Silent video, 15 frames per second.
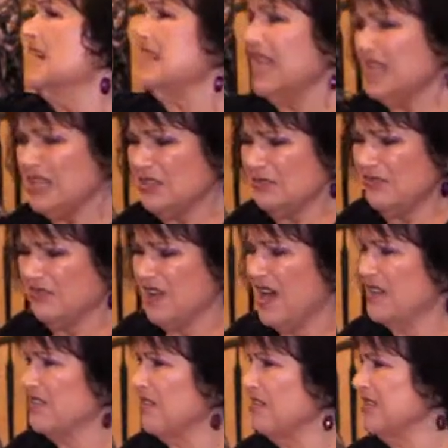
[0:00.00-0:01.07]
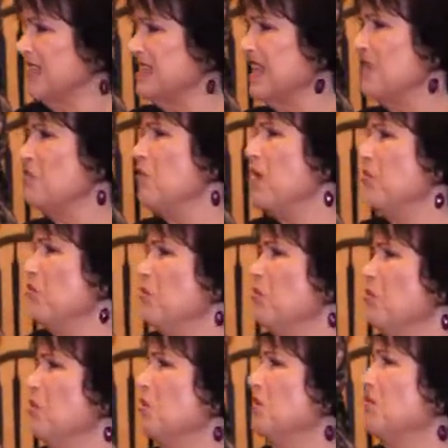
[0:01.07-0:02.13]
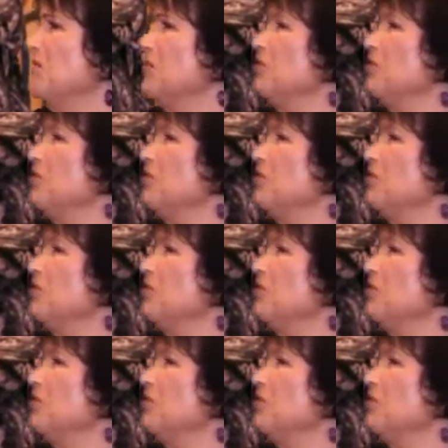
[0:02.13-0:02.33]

Thank you, Father, that they want more of